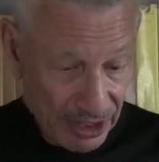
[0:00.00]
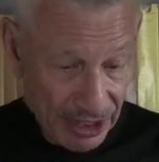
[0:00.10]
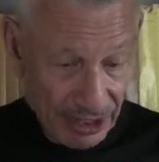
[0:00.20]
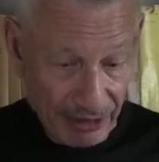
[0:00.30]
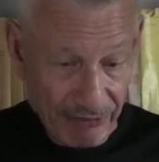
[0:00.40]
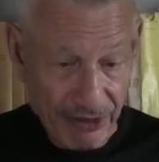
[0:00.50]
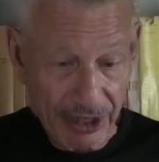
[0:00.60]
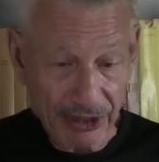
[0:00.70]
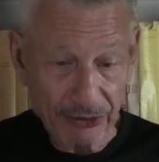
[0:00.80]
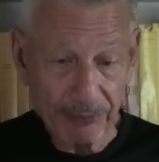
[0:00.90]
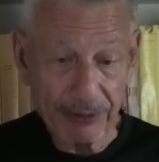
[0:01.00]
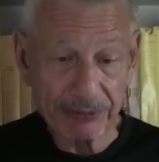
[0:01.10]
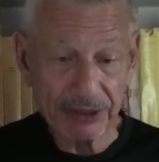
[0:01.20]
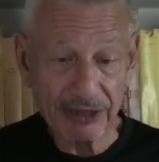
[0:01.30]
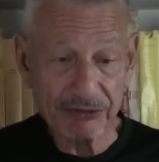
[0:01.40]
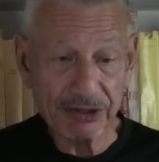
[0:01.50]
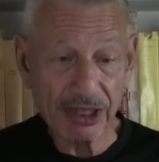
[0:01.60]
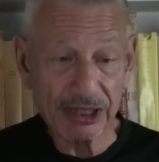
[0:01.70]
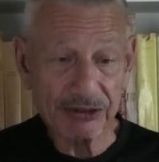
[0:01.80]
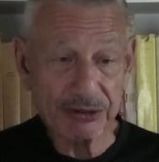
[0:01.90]
Various people have
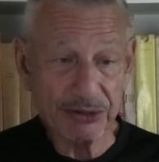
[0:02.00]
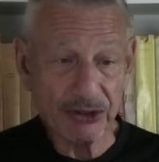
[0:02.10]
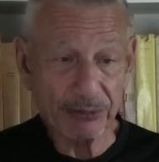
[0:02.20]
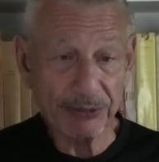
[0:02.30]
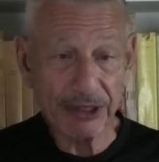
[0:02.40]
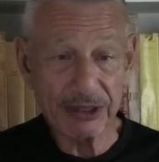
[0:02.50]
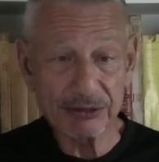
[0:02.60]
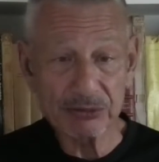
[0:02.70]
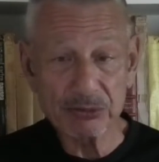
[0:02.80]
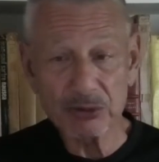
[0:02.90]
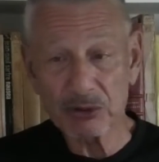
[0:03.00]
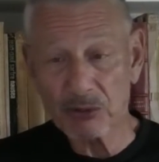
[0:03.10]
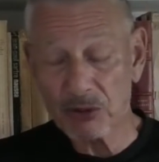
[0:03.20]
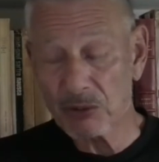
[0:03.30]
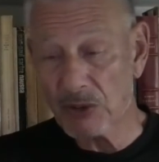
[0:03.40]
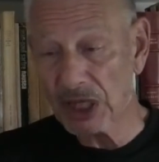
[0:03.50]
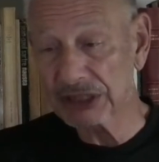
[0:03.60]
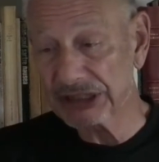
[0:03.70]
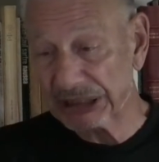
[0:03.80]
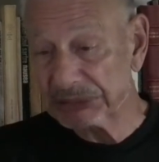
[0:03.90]
tried to explain World War I
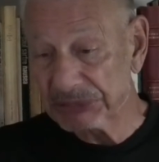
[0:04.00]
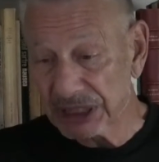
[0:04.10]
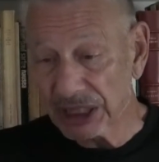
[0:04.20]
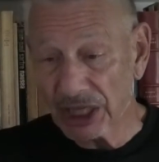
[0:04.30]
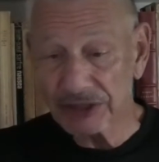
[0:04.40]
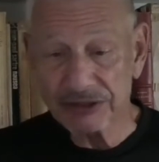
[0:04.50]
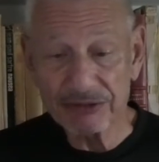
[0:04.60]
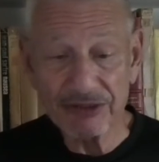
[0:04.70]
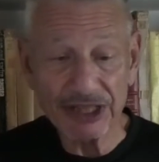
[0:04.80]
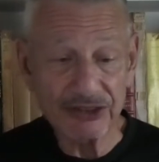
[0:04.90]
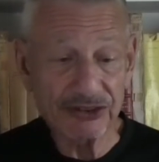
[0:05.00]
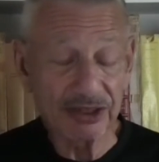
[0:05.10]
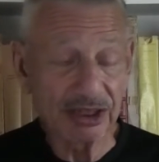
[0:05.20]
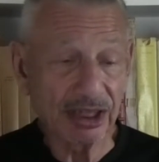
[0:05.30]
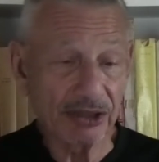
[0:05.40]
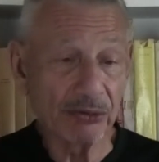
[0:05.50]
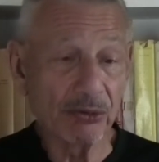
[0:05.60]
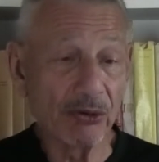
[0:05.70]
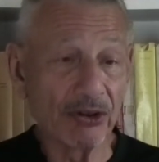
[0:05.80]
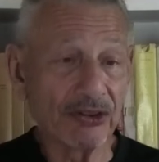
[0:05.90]
and other events, other
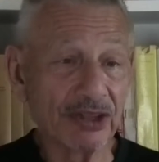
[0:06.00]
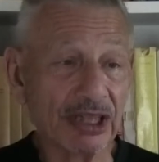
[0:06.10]
wars,